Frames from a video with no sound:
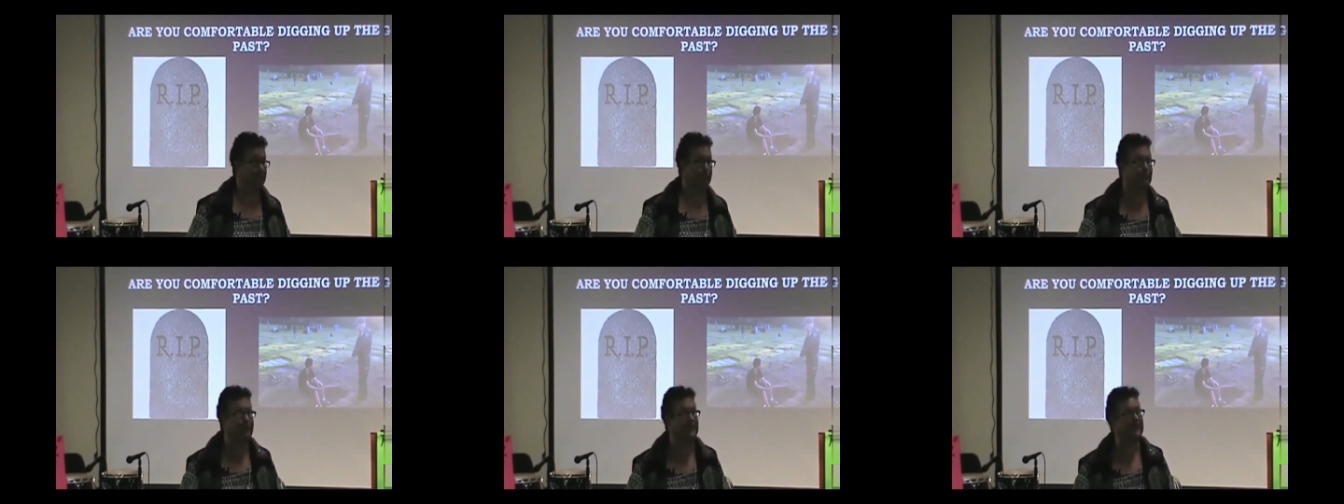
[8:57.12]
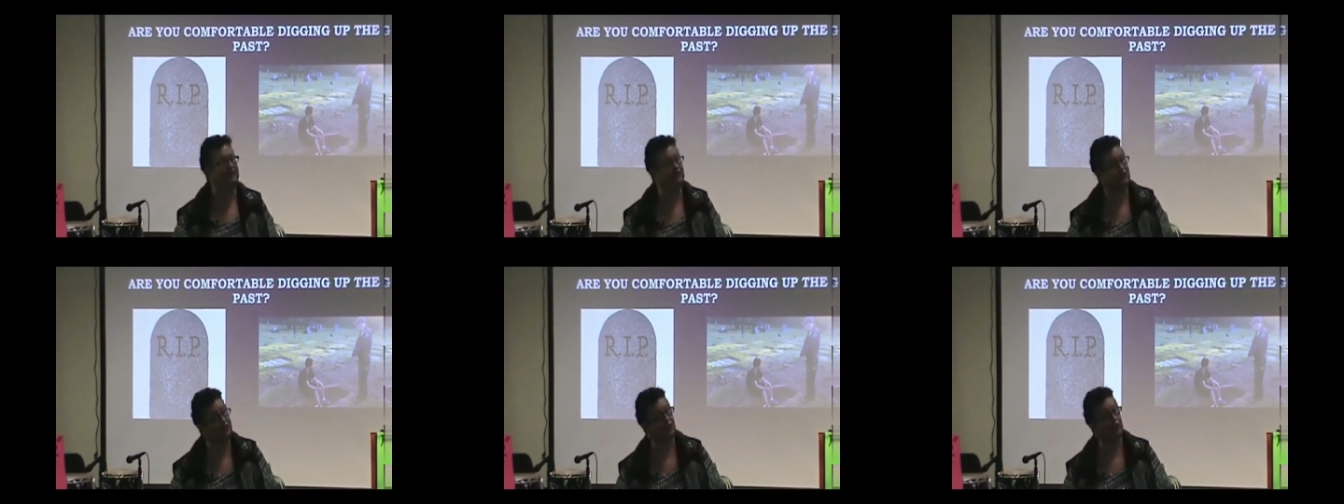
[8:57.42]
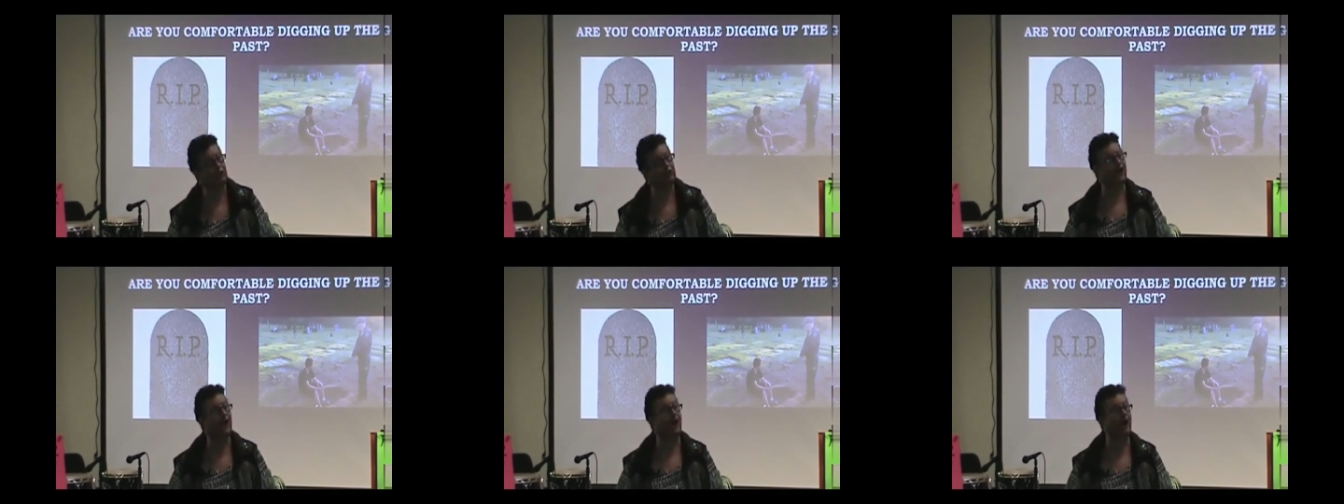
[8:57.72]
we get
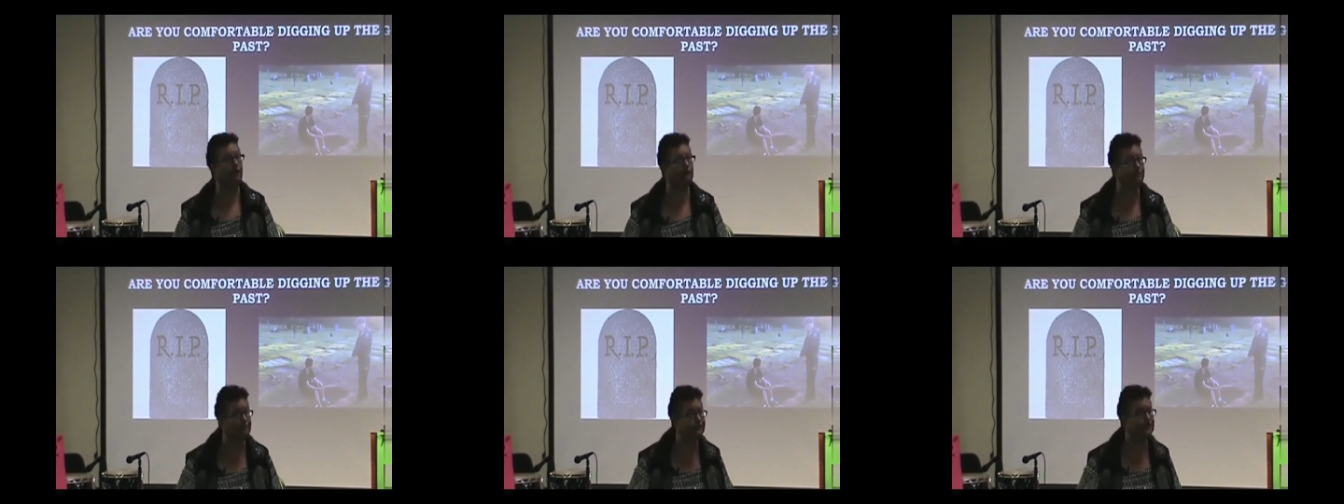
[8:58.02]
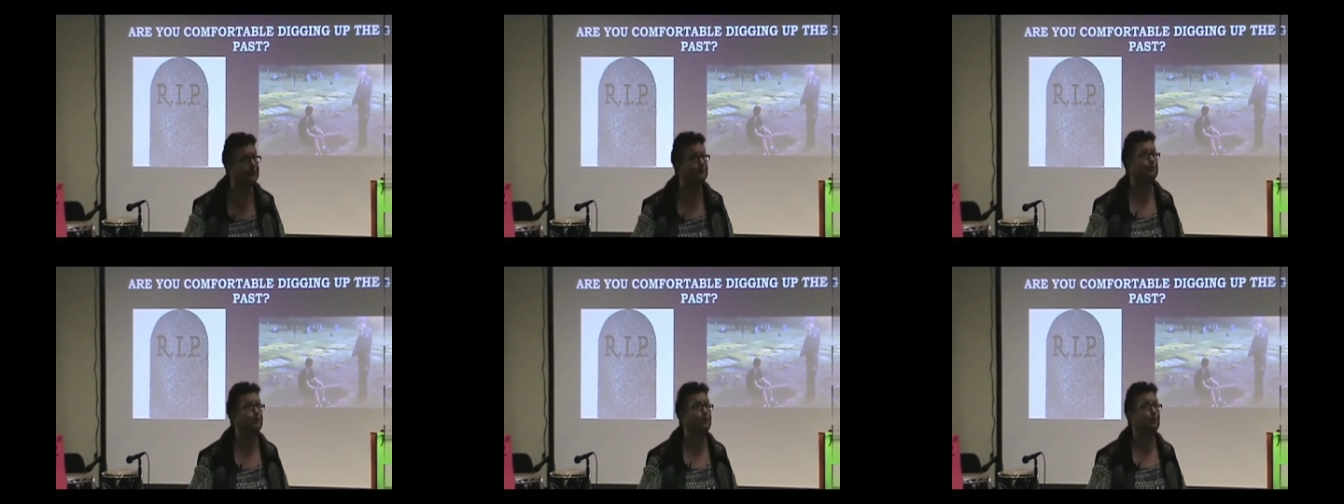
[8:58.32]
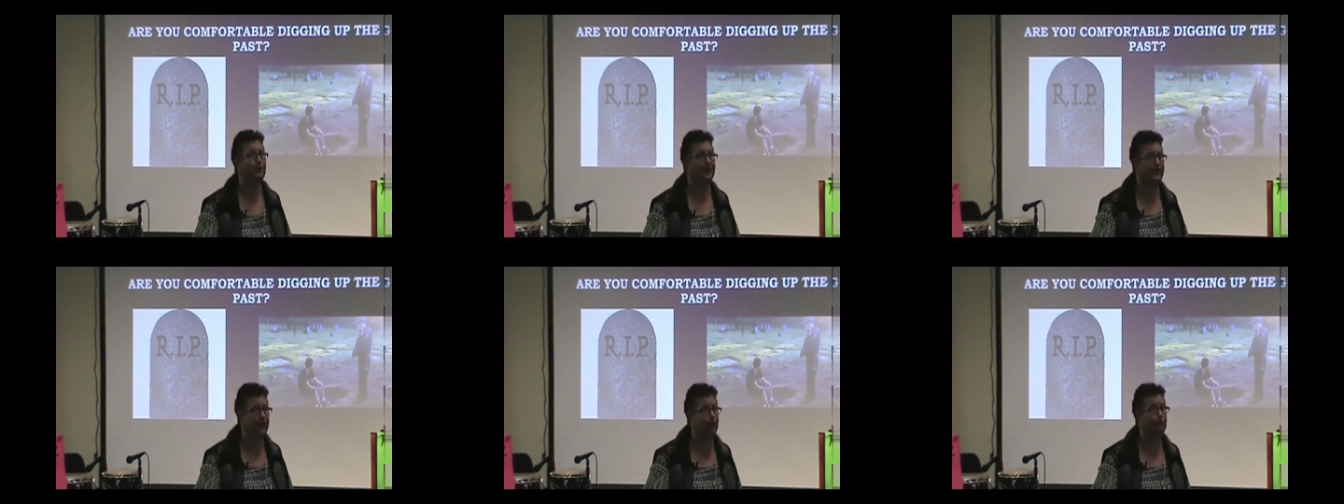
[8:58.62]
so comfortable
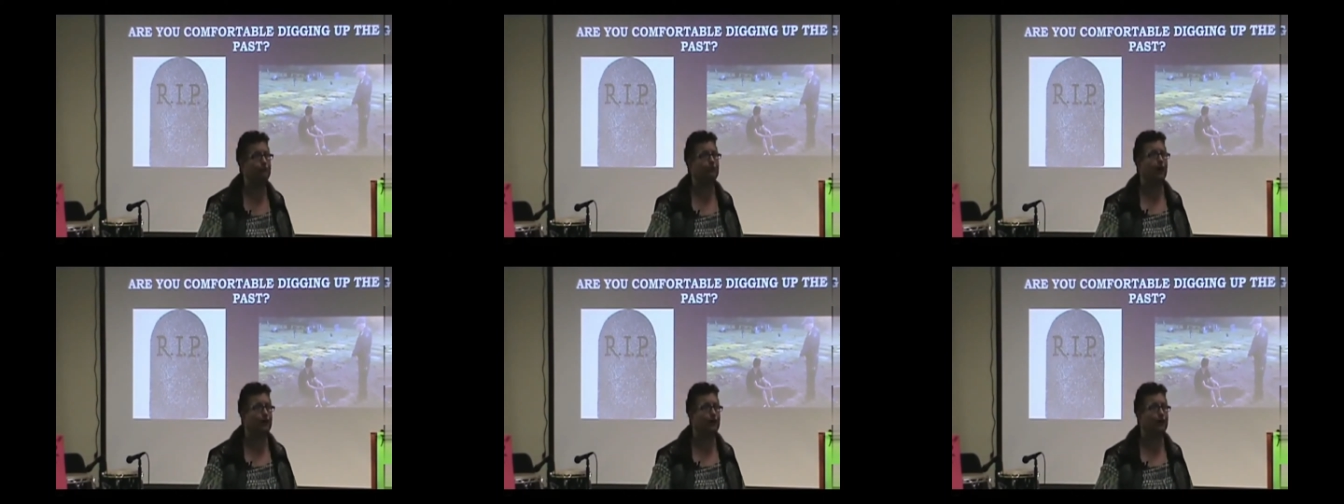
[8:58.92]
with our